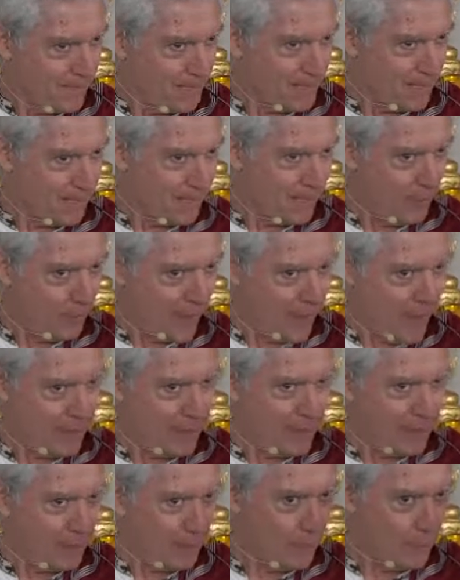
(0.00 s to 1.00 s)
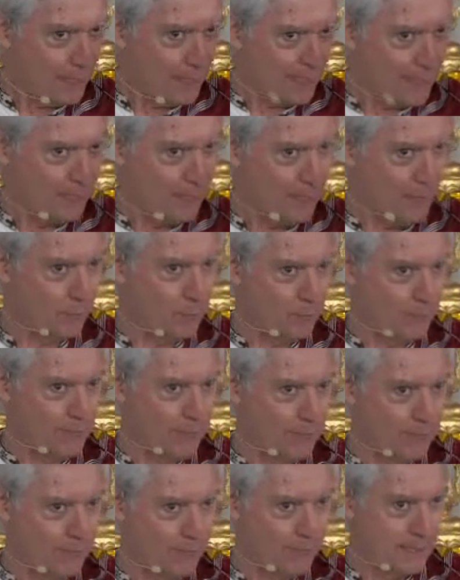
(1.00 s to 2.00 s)
I think if we haven't, then we'll just see the
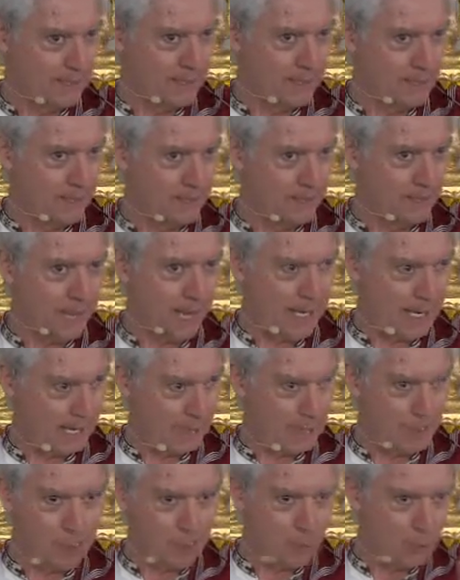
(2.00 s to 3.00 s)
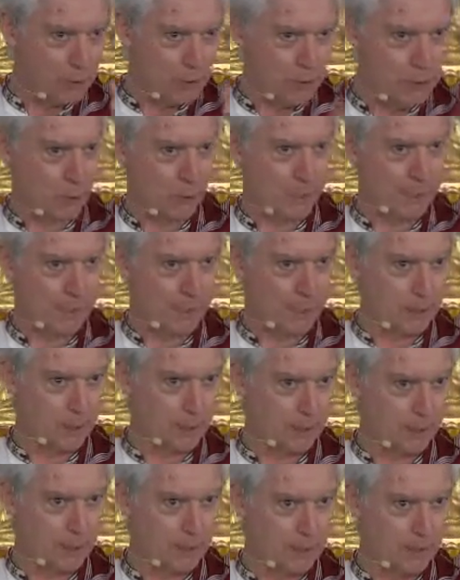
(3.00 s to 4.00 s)
differences. I like this person, don't like
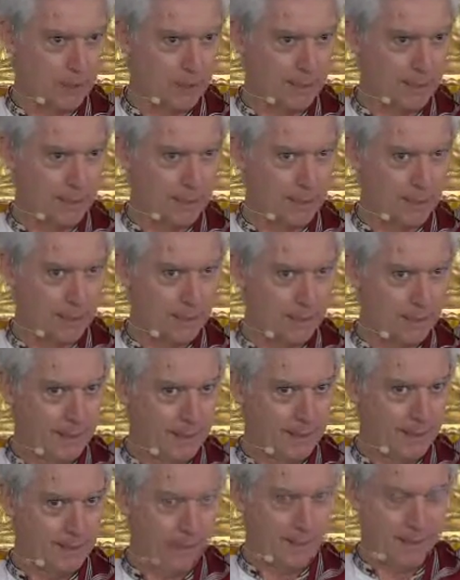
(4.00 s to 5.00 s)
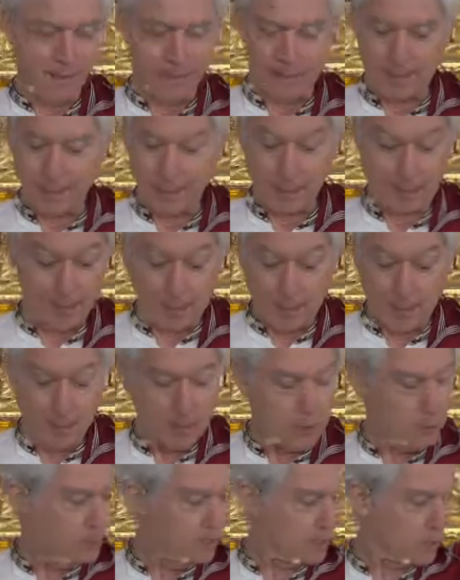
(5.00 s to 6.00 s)
this person. And as I
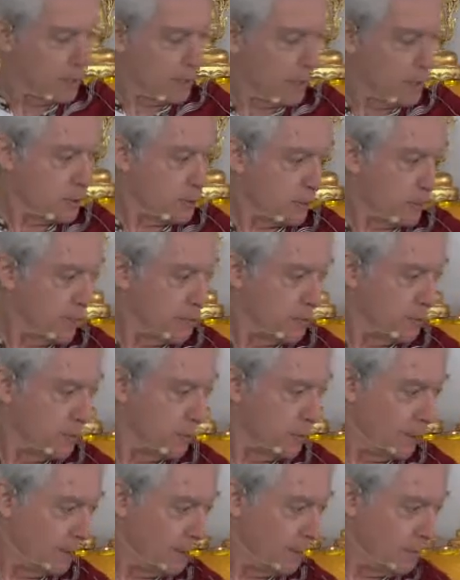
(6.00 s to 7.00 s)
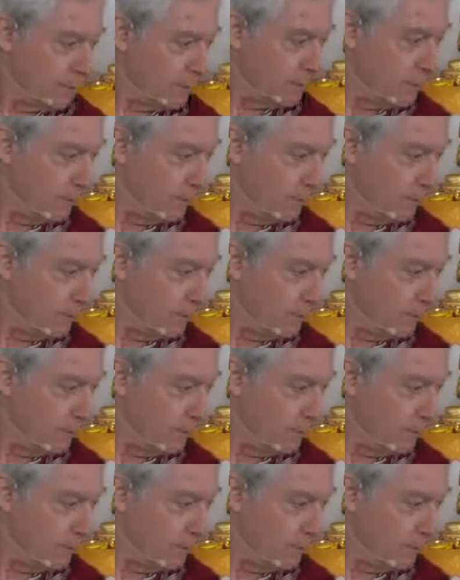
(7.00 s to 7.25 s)
mentioned before, Geshe Rabten, the